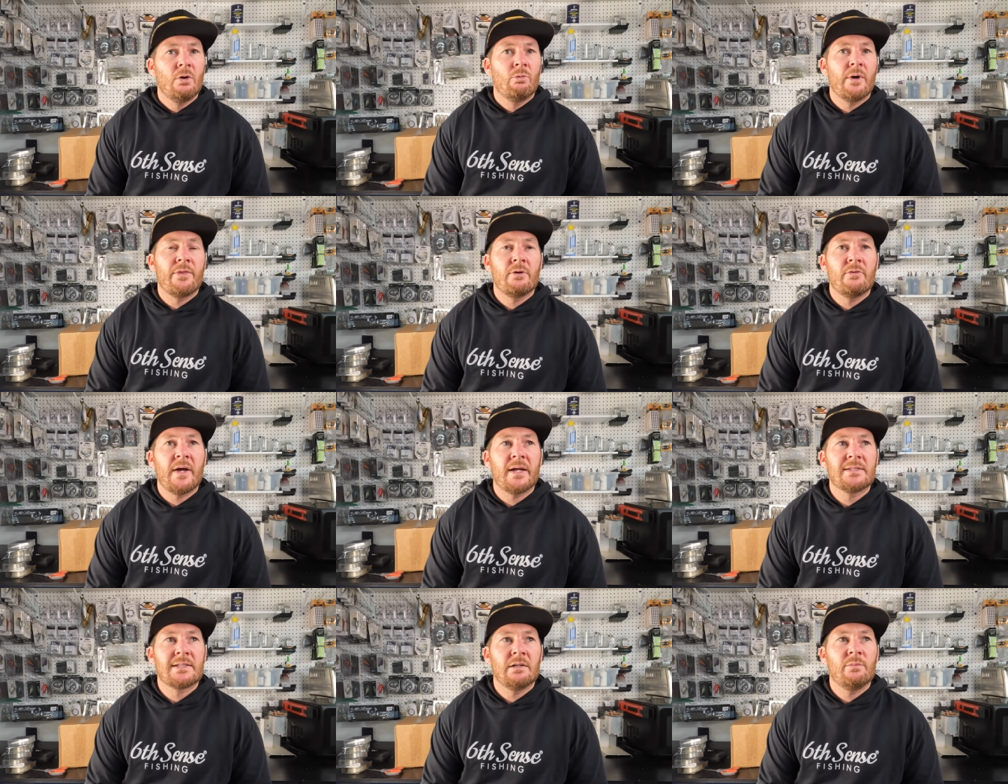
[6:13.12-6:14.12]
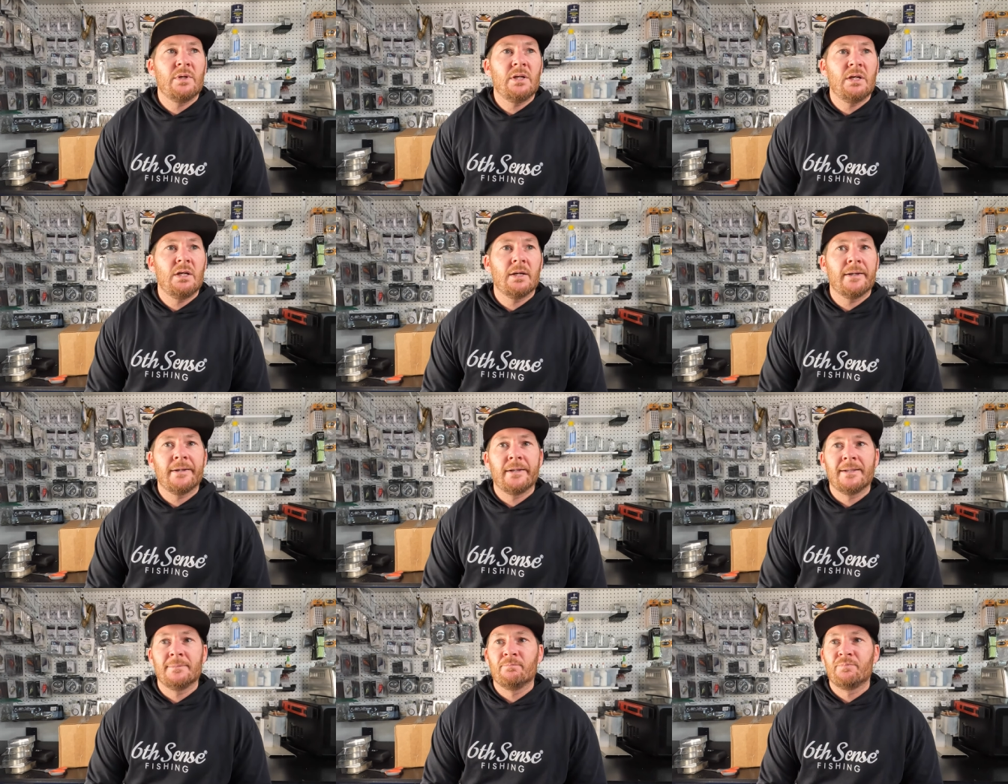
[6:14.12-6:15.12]
whether that's gonna be,
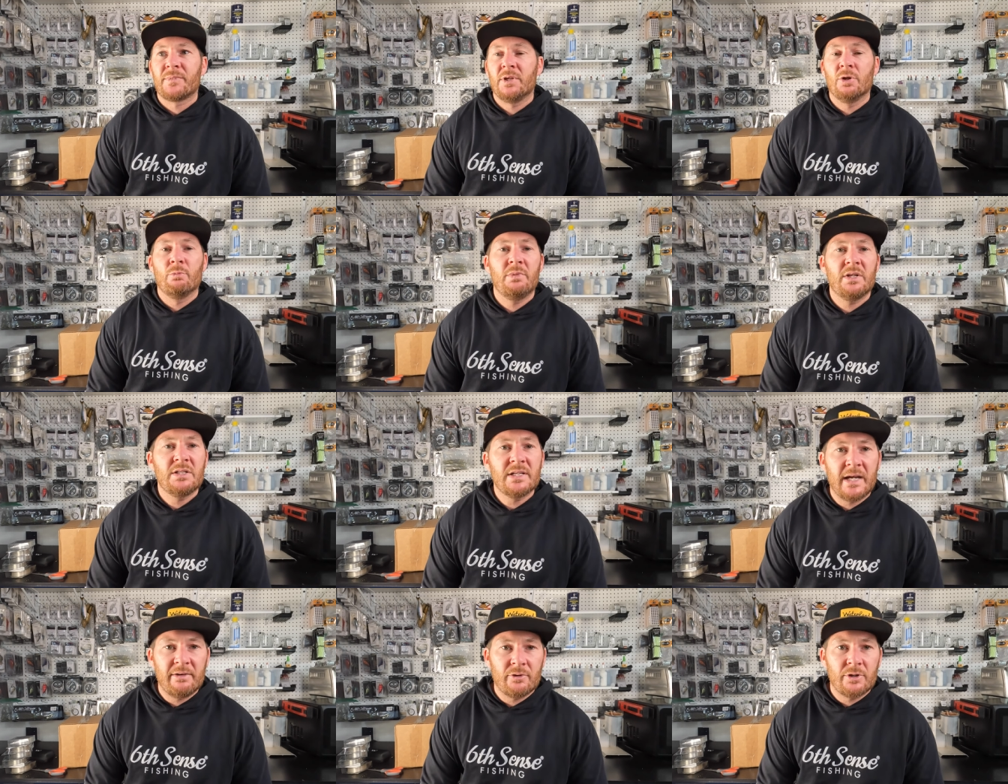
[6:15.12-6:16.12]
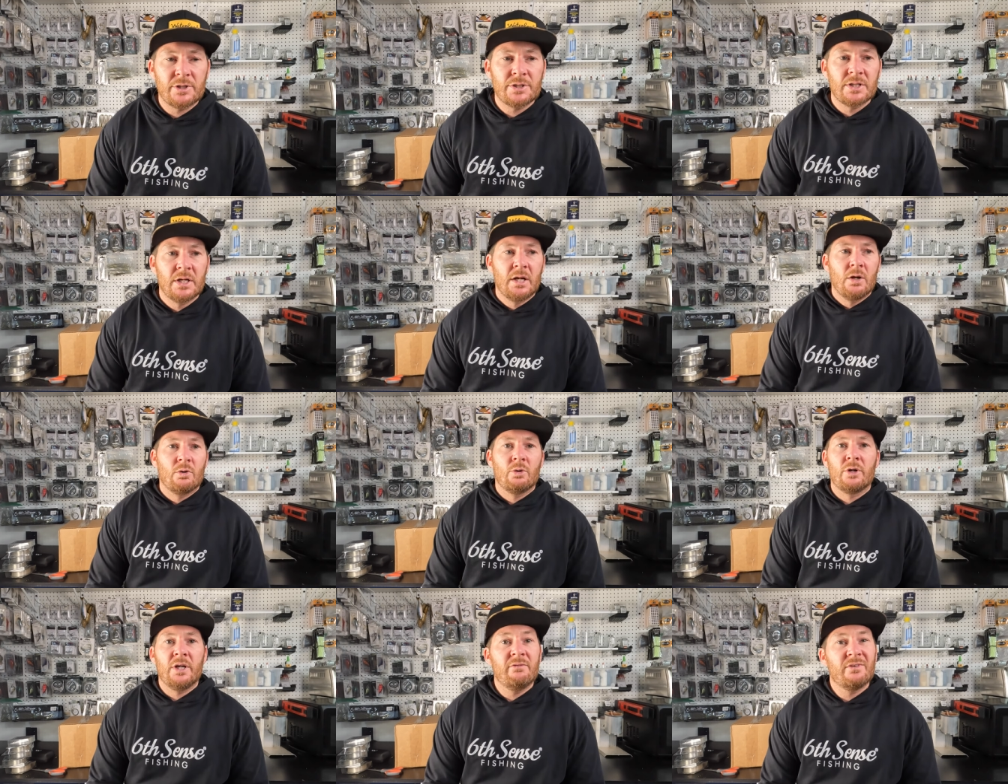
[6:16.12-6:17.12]
you know, mid divers,
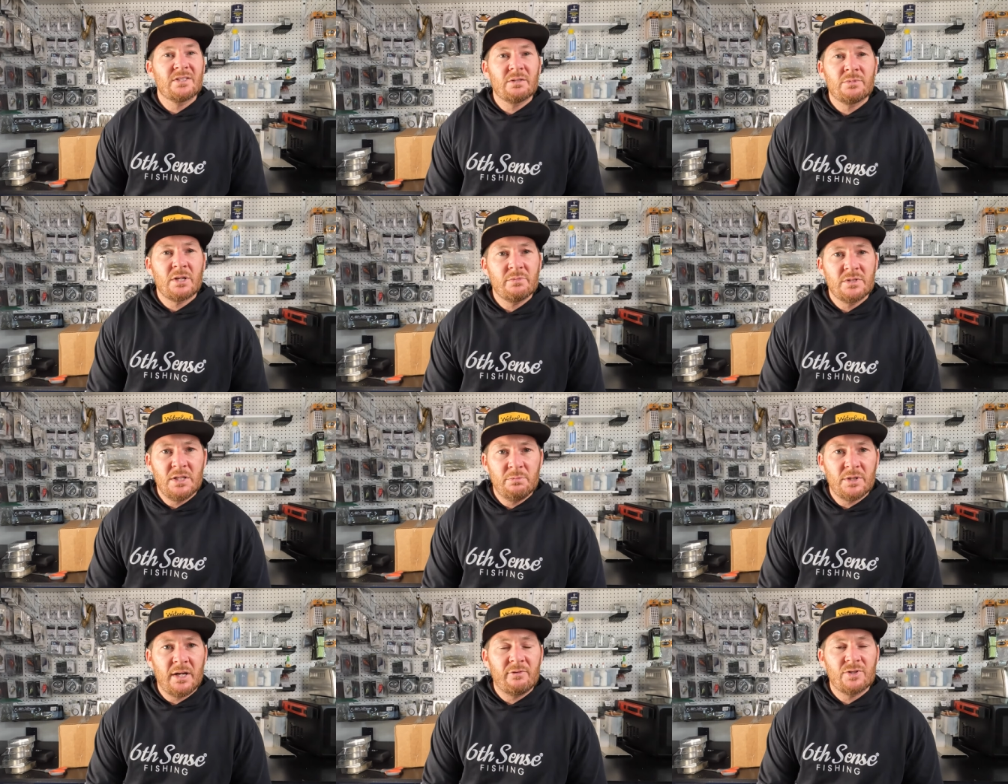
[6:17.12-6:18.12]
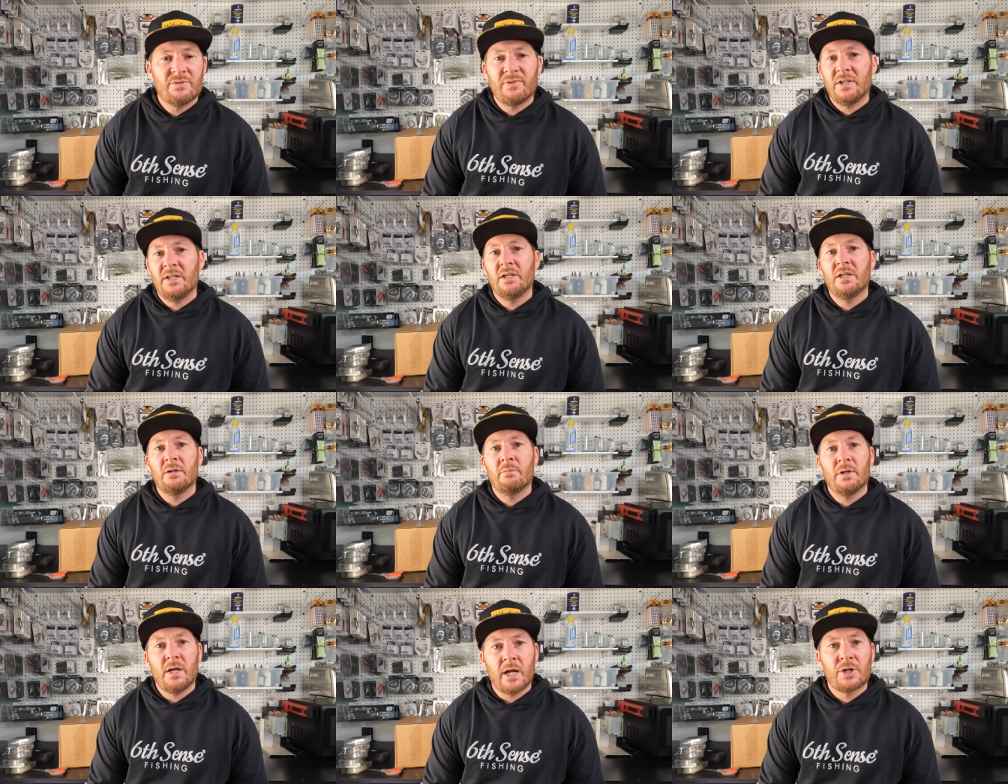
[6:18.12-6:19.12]
or even sometimes deep divers if I need to get
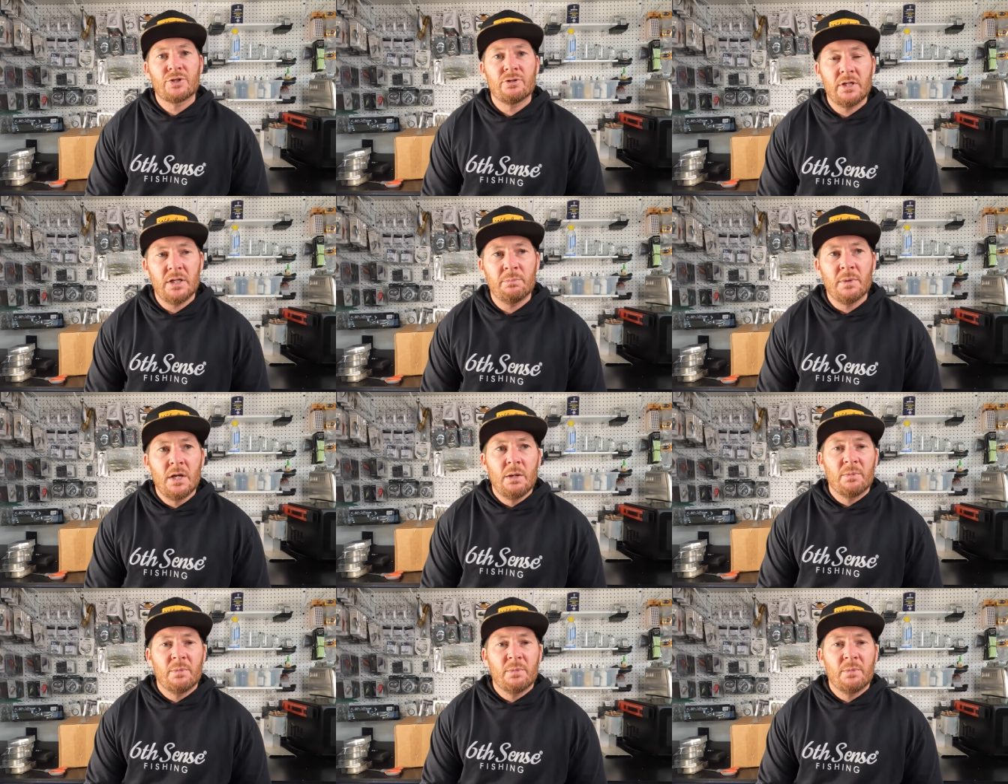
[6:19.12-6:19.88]
them extra deep.